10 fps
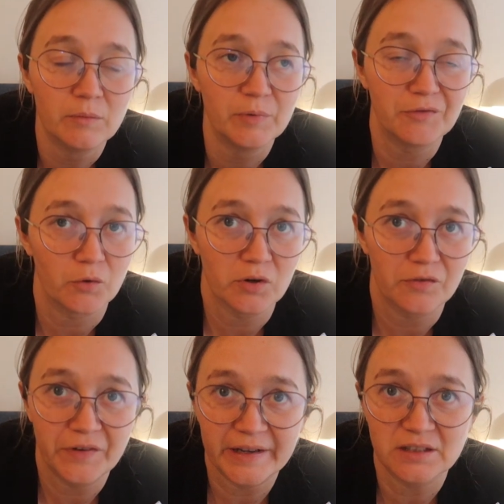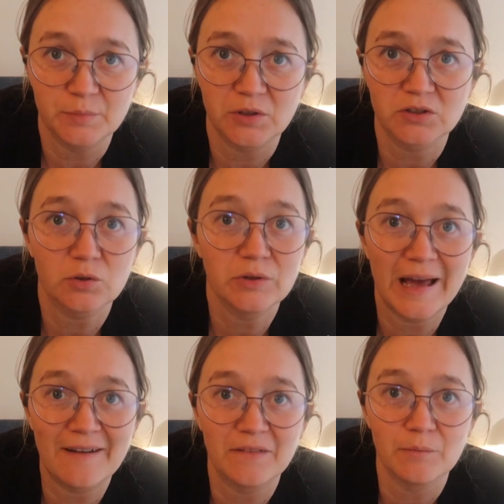before you're finished, because I only
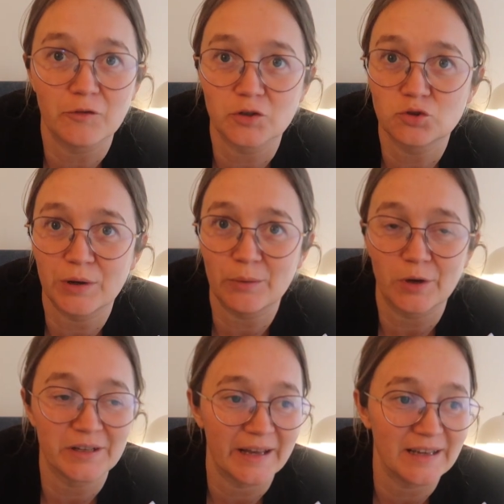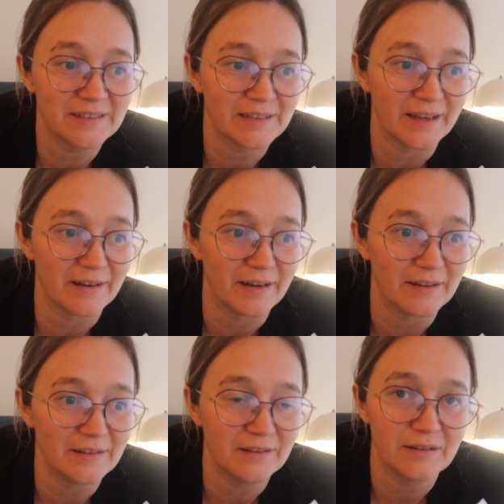had them for twenty-one days and
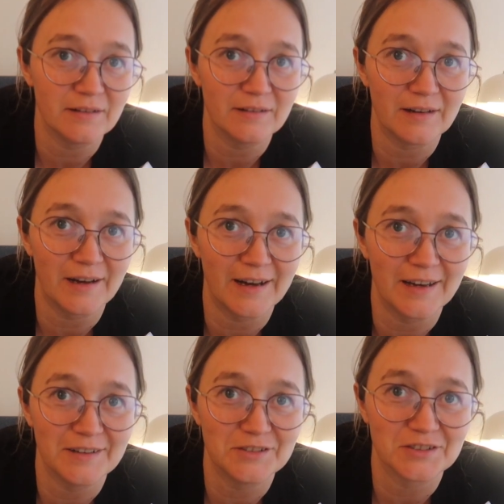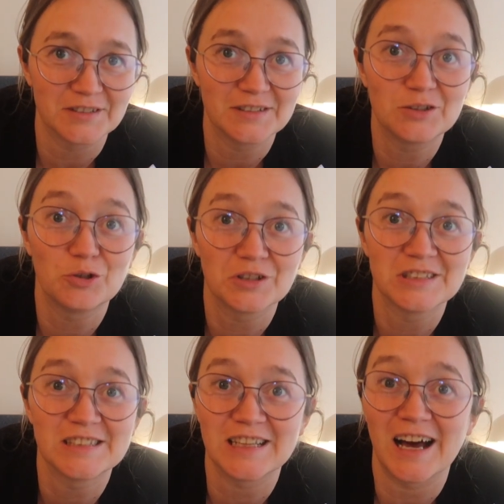I I just
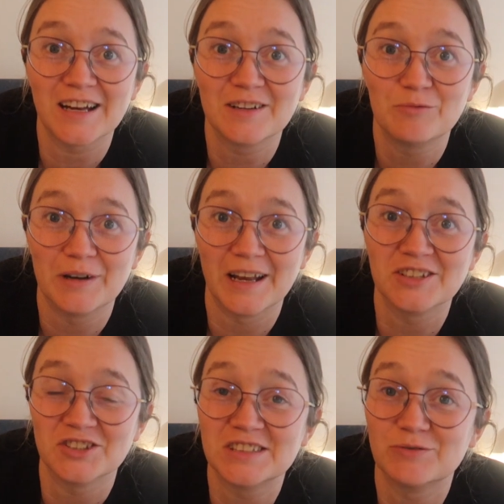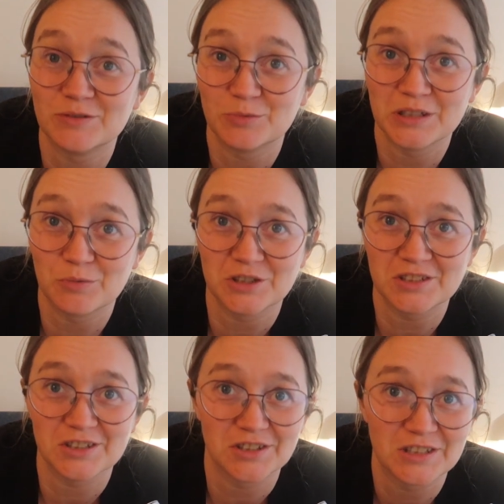couldn't start when I just it was
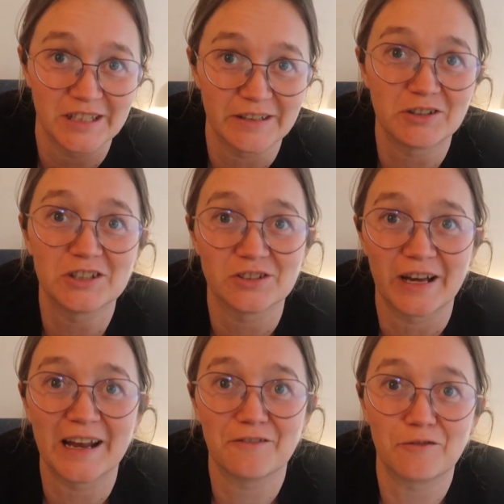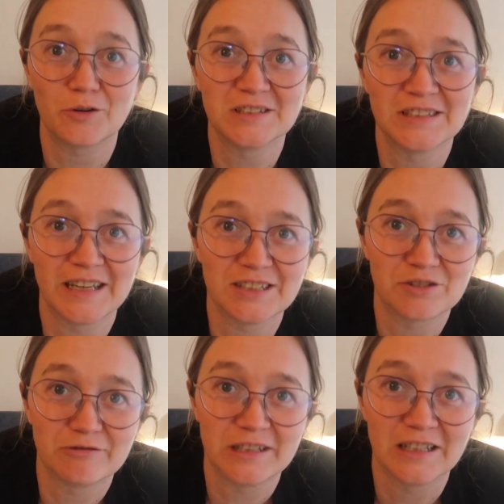just delivered, so I had fourteen days
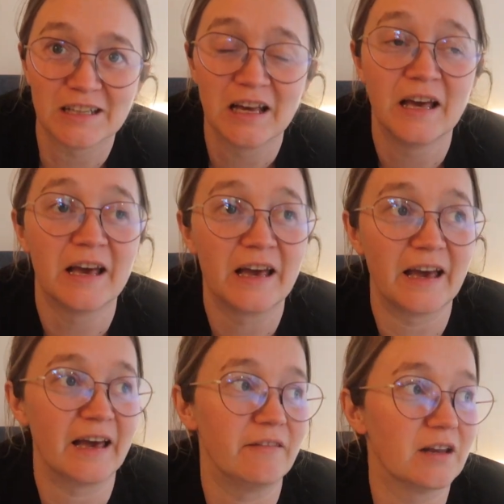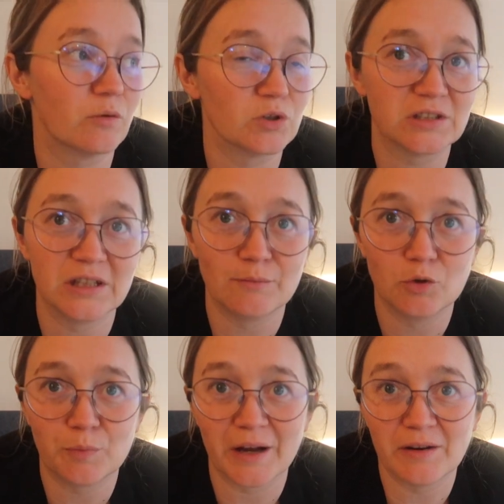to read it, and then I wasn't in a
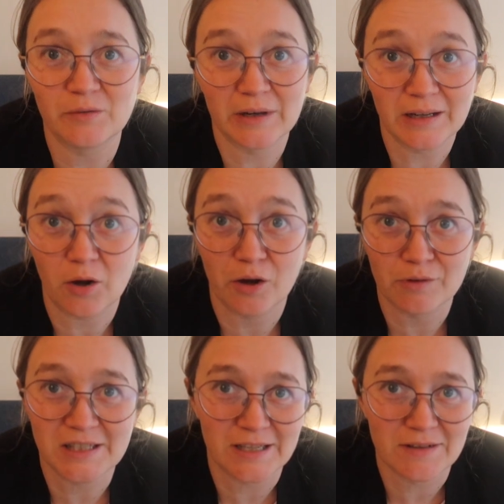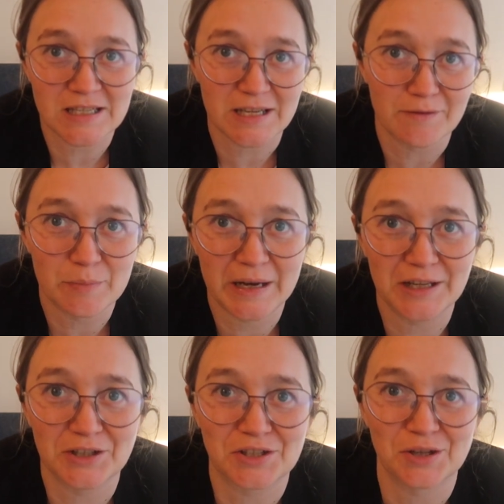mood, but I read one hundred seventy-seven
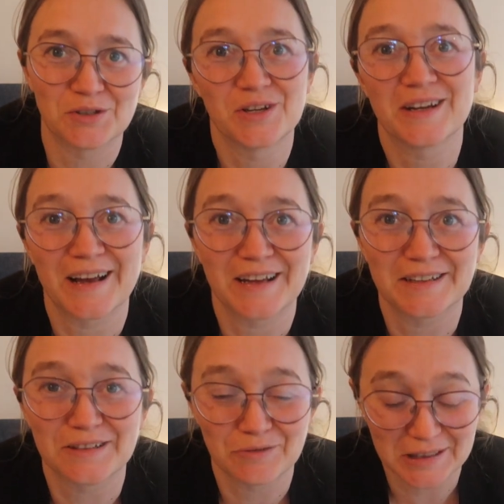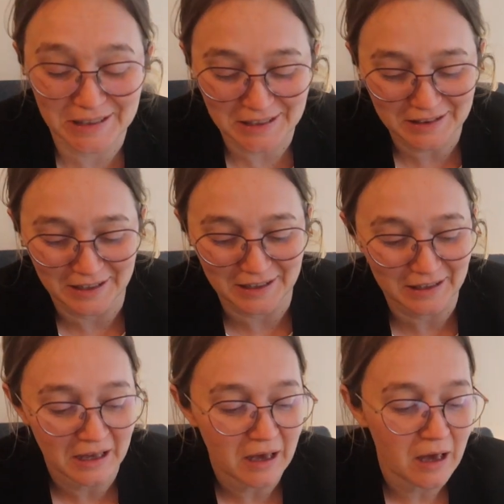pages, so it's not like I didn't read anything.